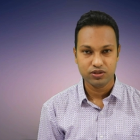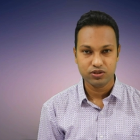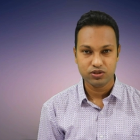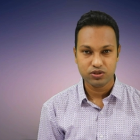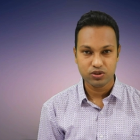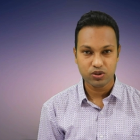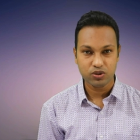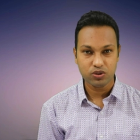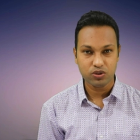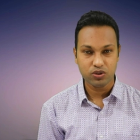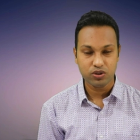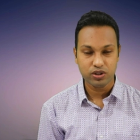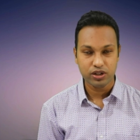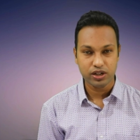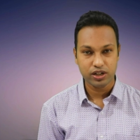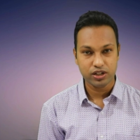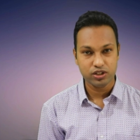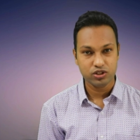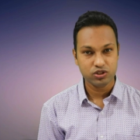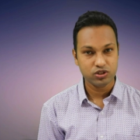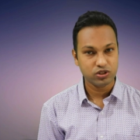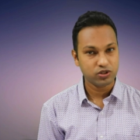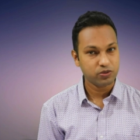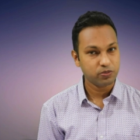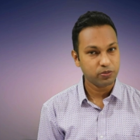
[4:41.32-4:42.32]
So,
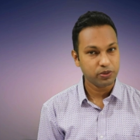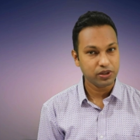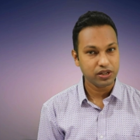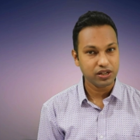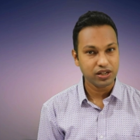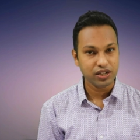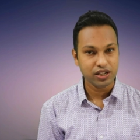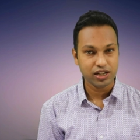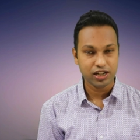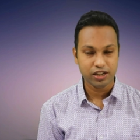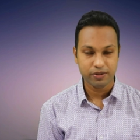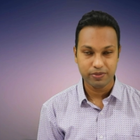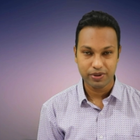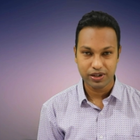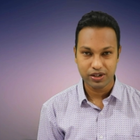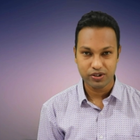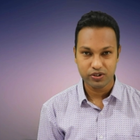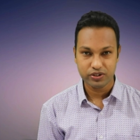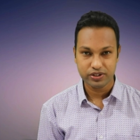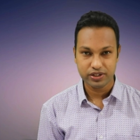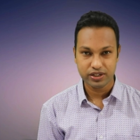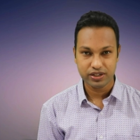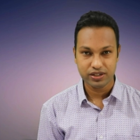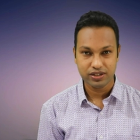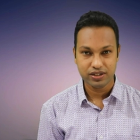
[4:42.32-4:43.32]
it should be
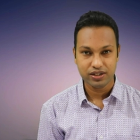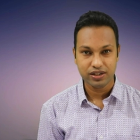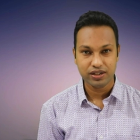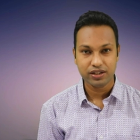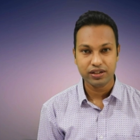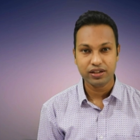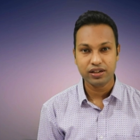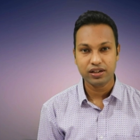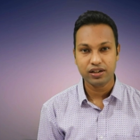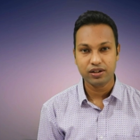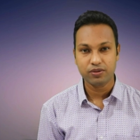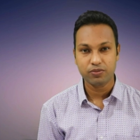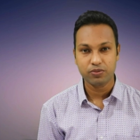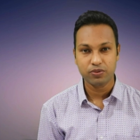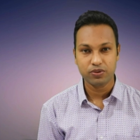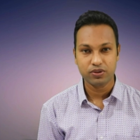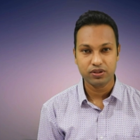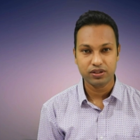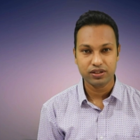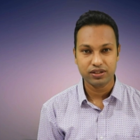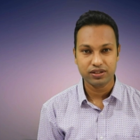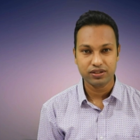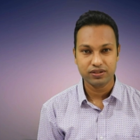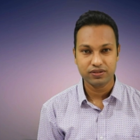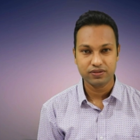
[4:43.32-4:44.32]
evaluated
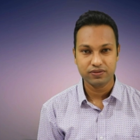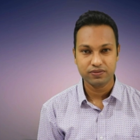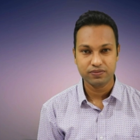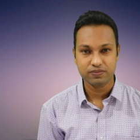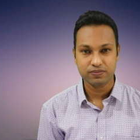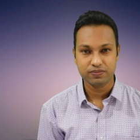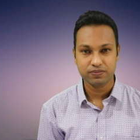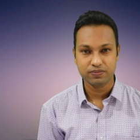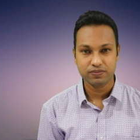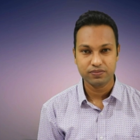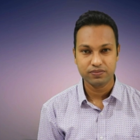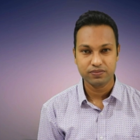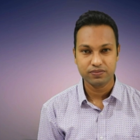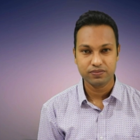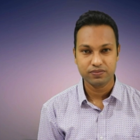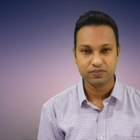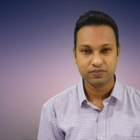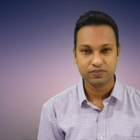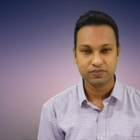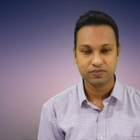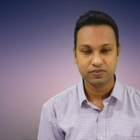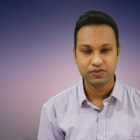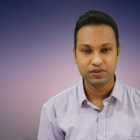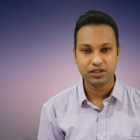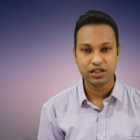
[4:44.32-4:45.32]
carefully.
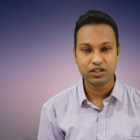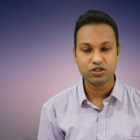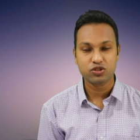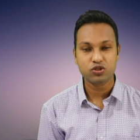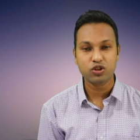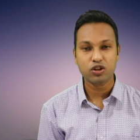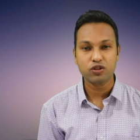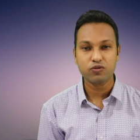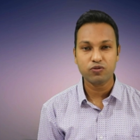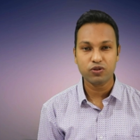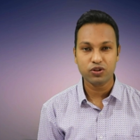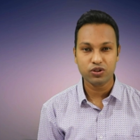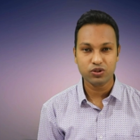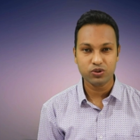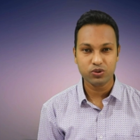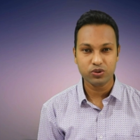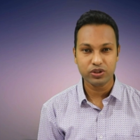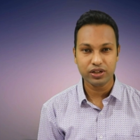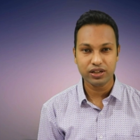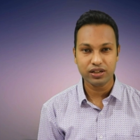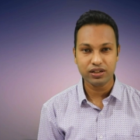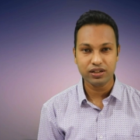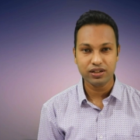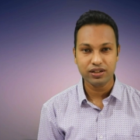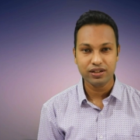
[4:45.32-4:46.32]
That's all for
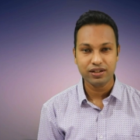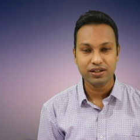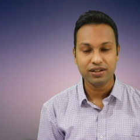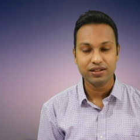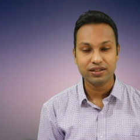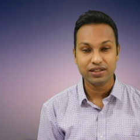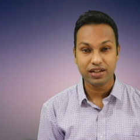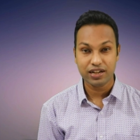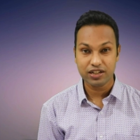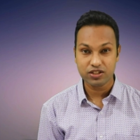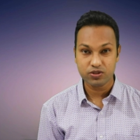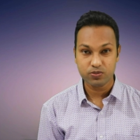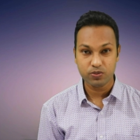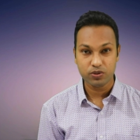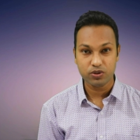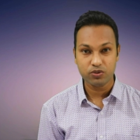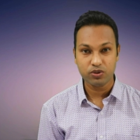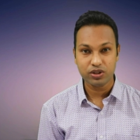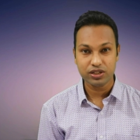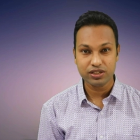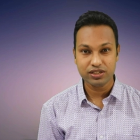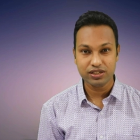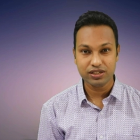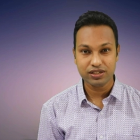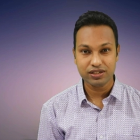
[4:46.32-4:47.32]
today. Thanks for
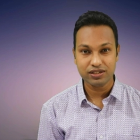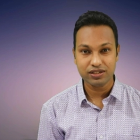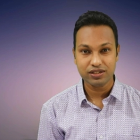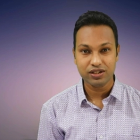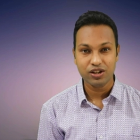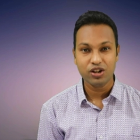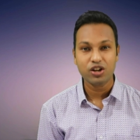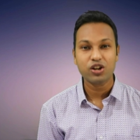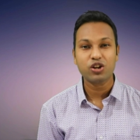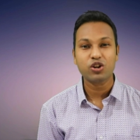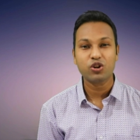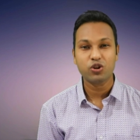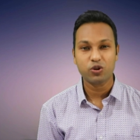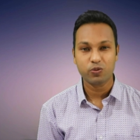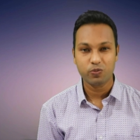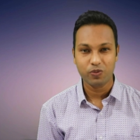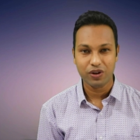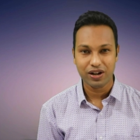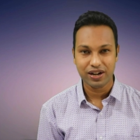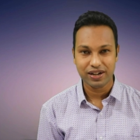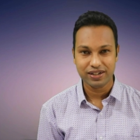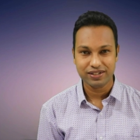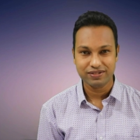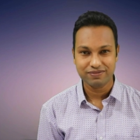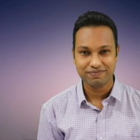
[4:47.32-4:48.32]
watching.
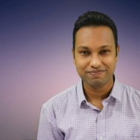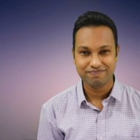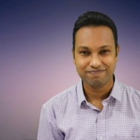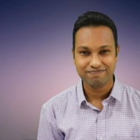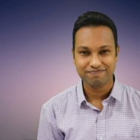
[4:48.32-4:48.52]
Goodbye.